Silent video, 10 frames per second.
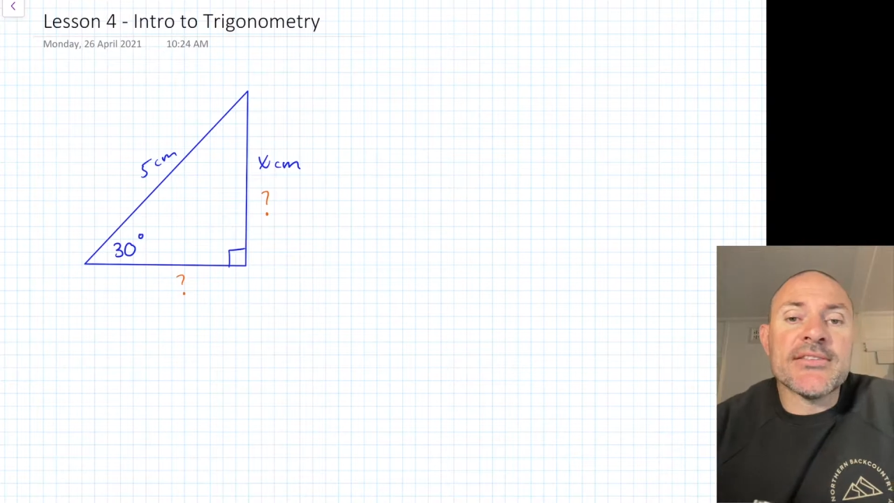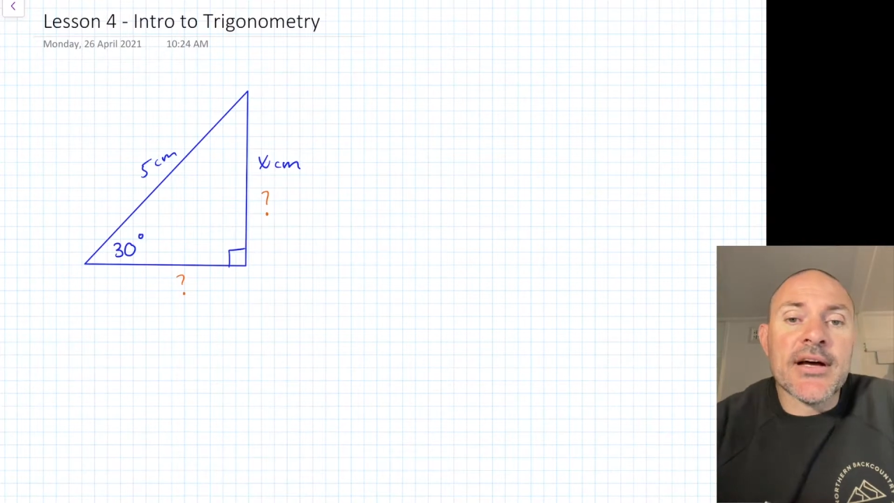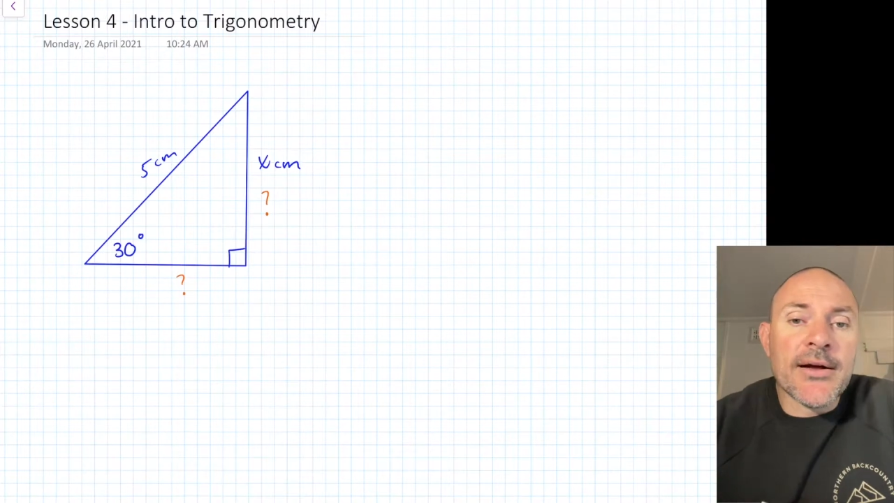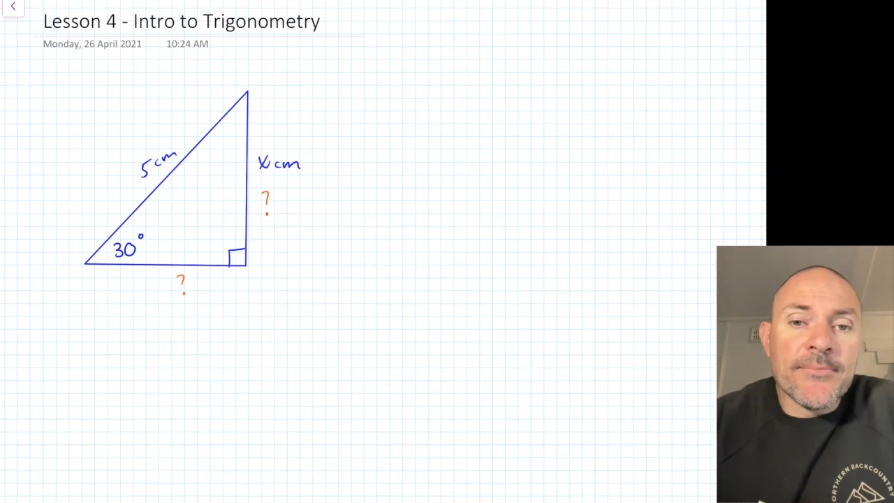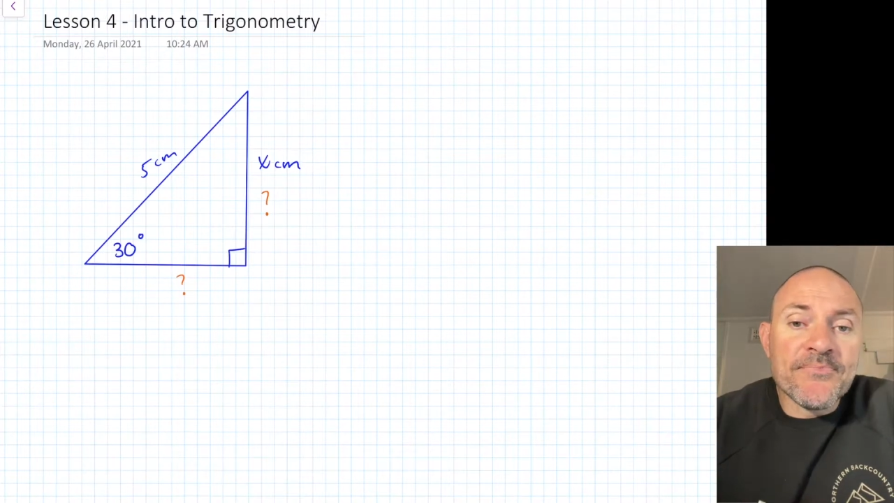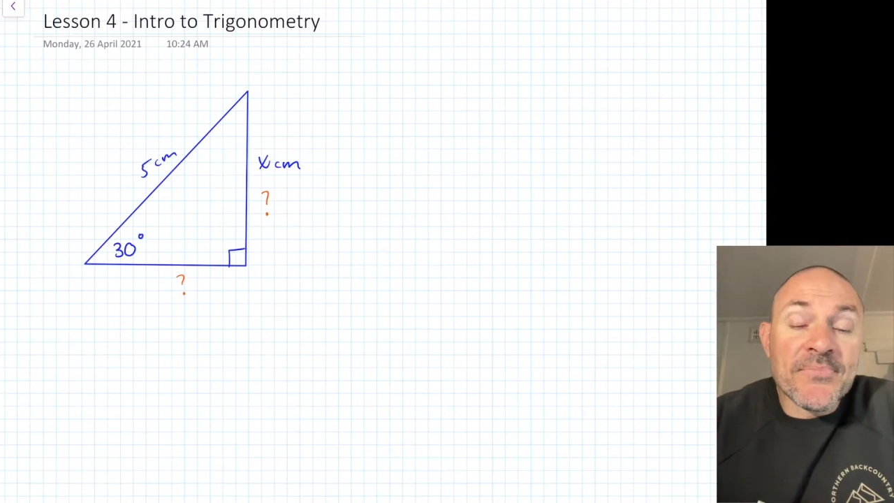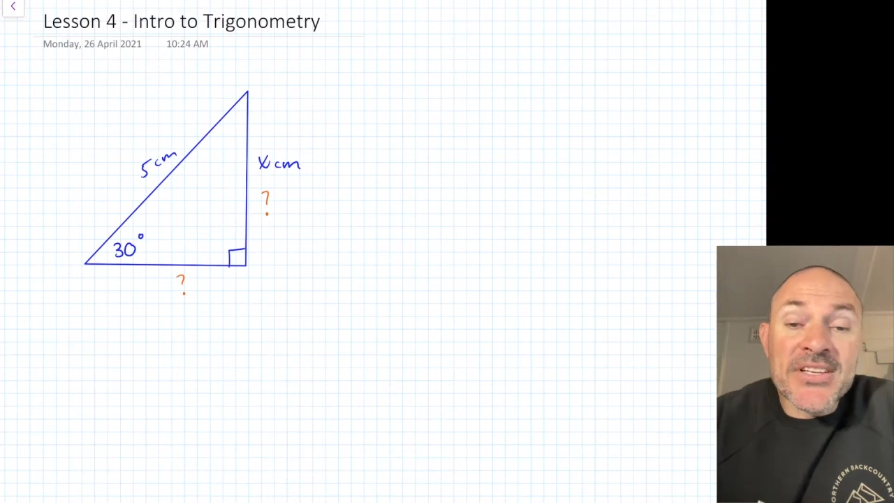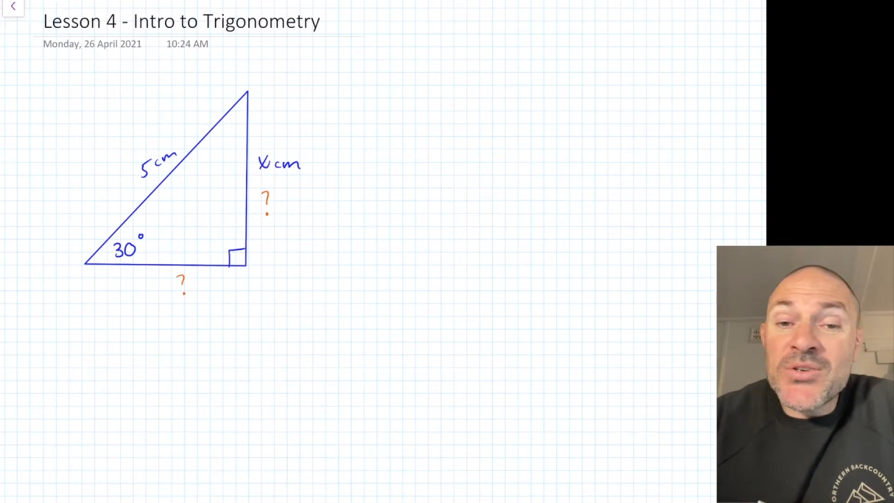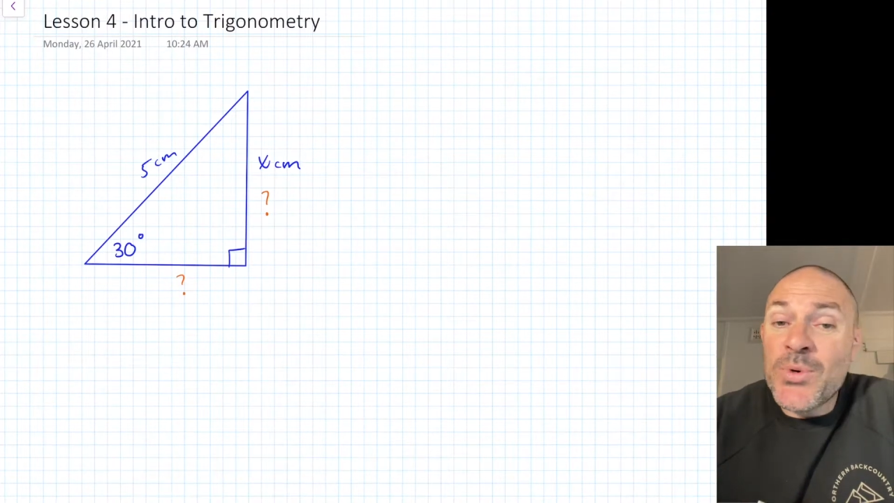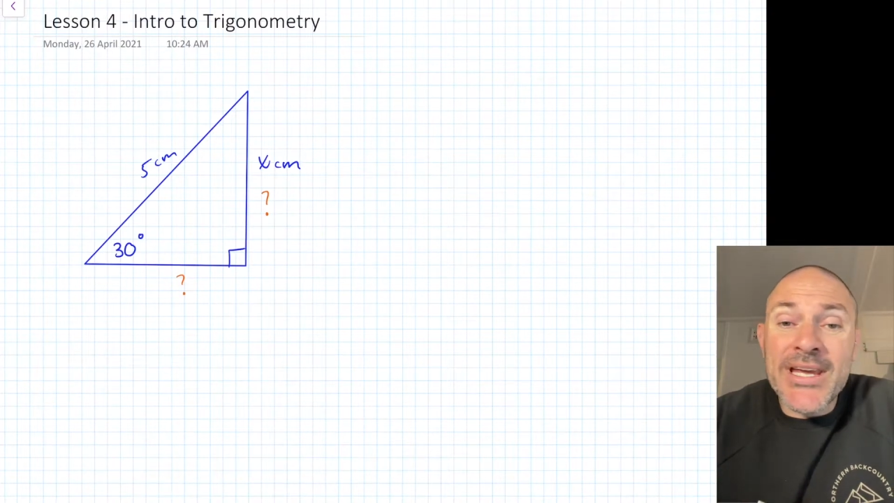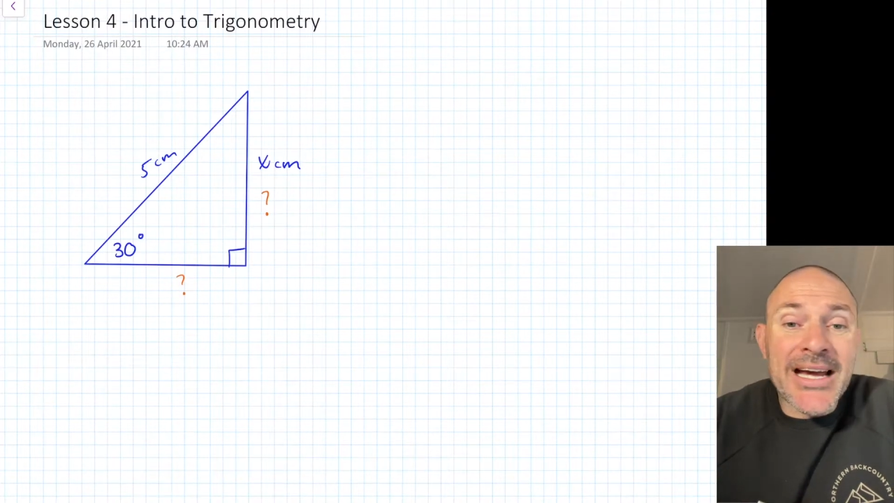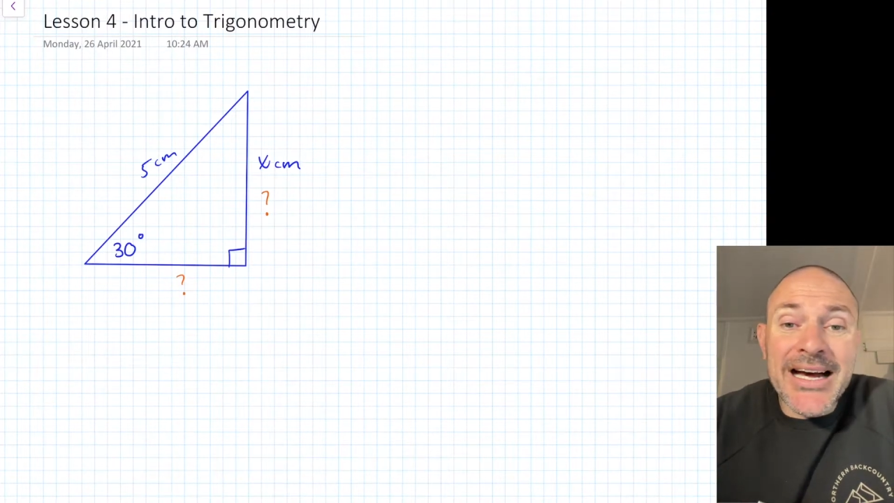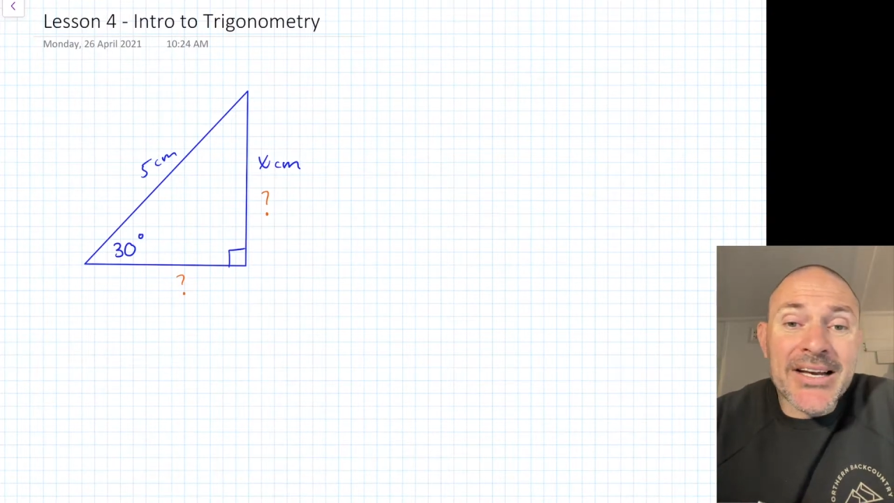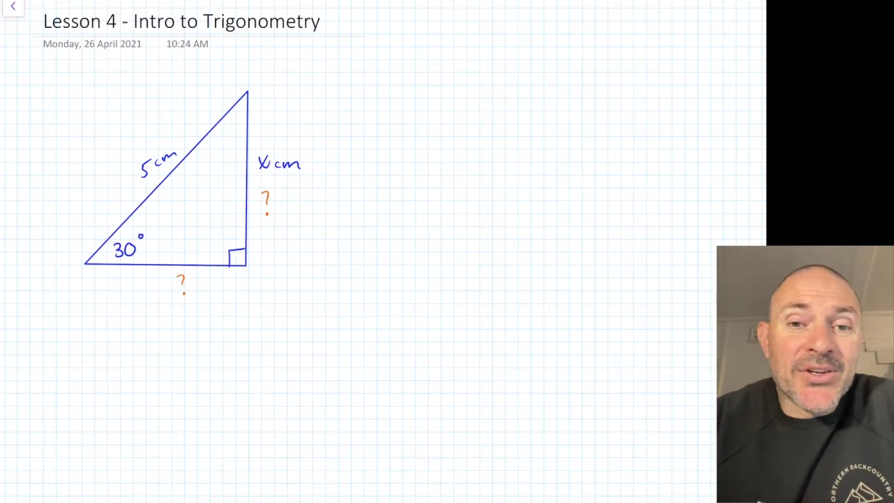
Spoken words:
are. So we can't